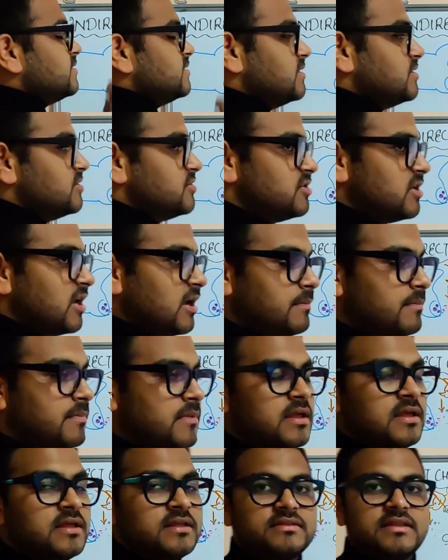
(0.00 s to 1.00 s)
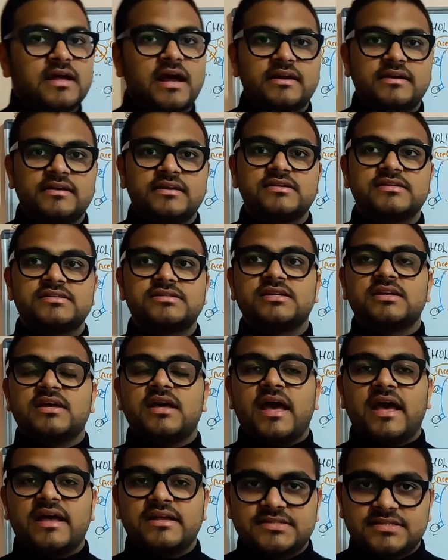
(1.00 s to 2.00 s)
this enzyme, that is
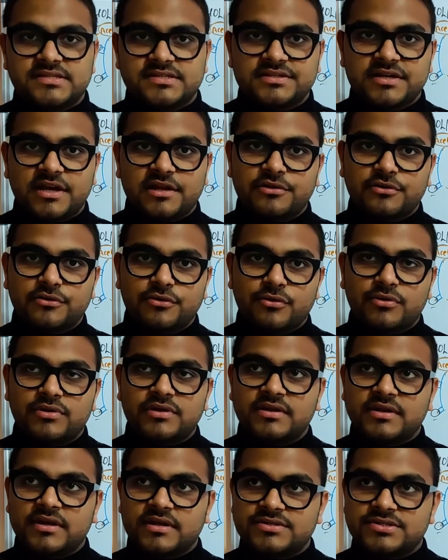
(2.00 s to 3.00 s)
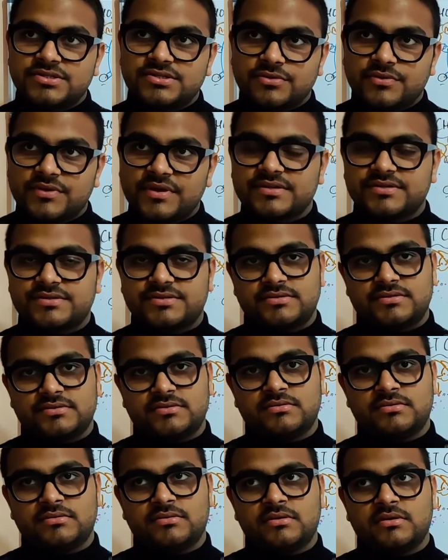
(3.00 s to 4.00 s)

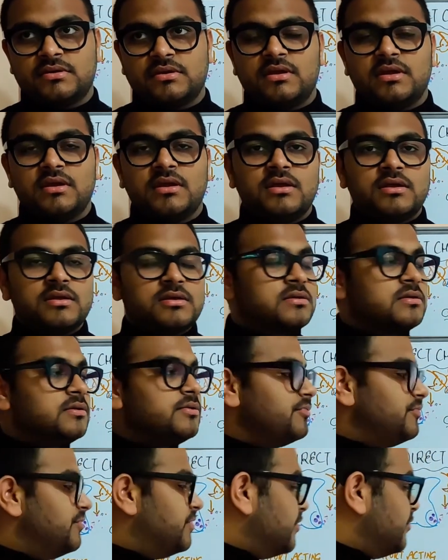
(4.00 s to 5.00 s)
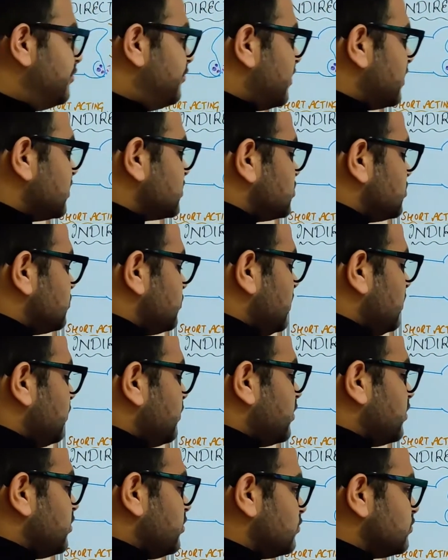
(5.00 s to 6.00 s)
acetylcholinesterase. The drugs we
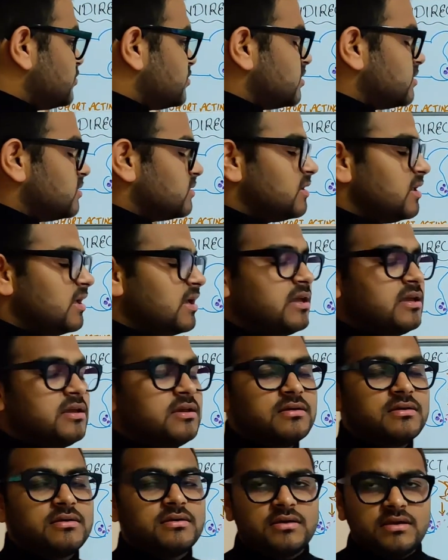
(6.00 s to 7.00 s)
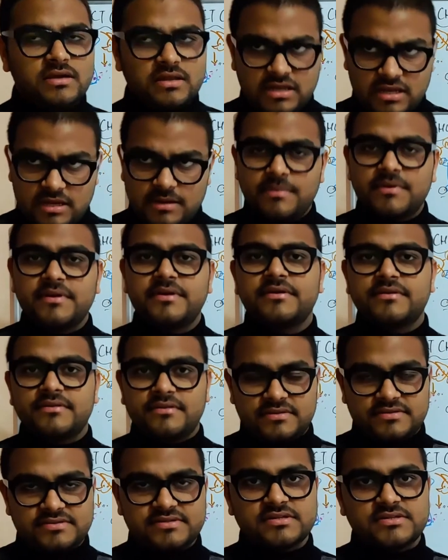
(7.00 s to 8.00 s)
were using, they
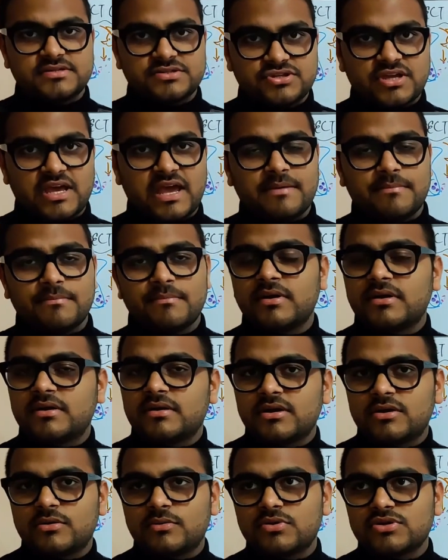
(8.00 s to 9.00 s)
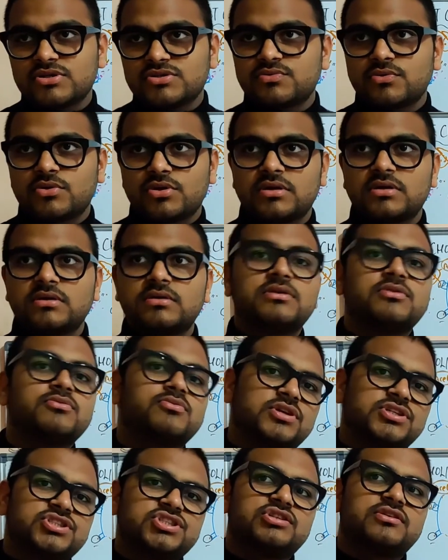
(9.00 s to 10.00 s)
inhibited this enzyme, but it was for a
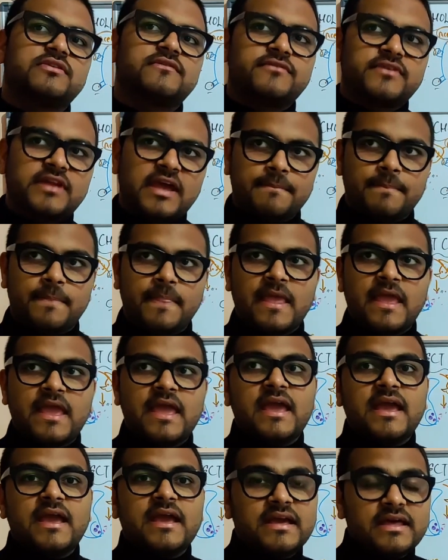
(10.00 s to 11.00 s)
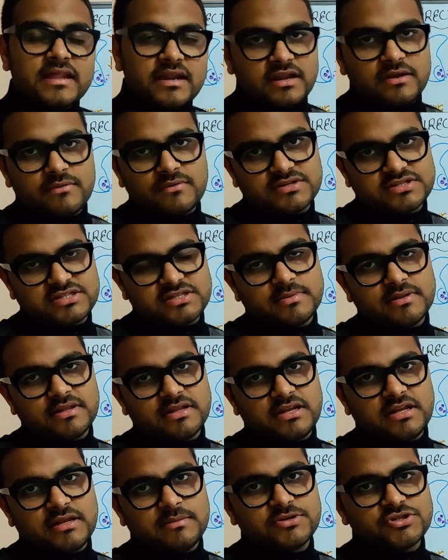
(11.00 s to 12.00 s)
duration of time.
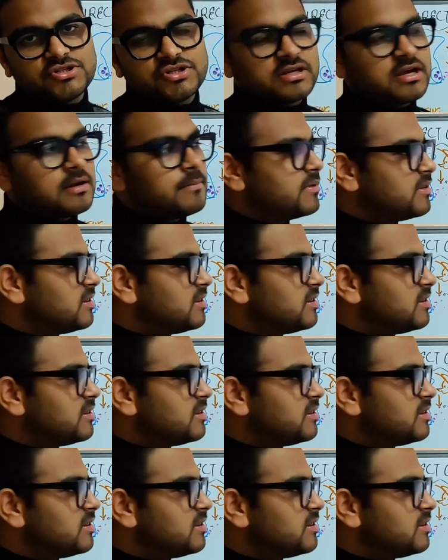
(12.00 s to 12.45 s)
Irreversible inhibition